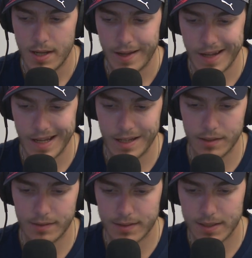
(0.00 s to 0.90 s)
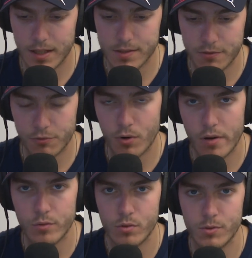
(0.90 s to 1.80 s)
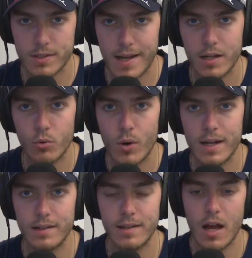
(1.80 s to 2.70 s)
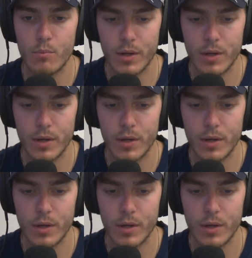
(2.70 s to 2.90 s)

And the Leclerc to Ferrari rumors kind of quieted down.